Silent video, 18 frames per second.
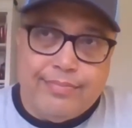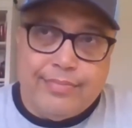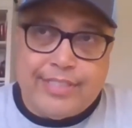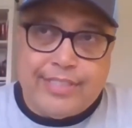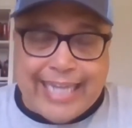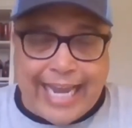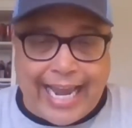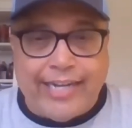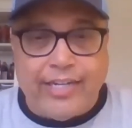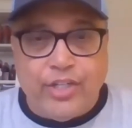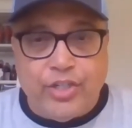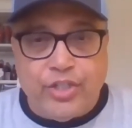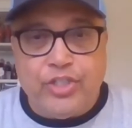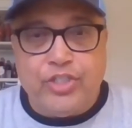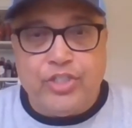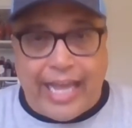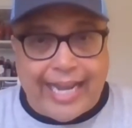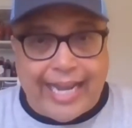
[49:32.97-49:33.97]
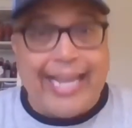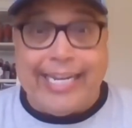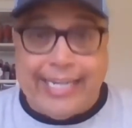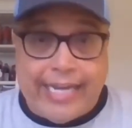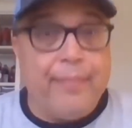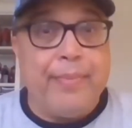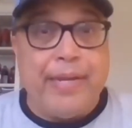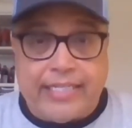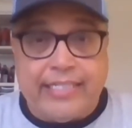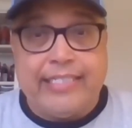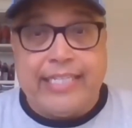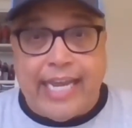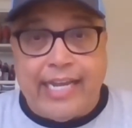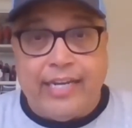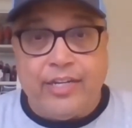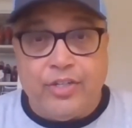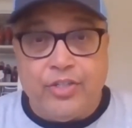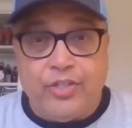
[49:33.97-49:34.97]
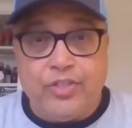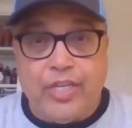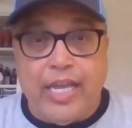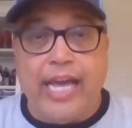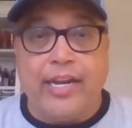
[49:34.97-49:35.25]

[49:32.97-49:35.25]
standards, academic standards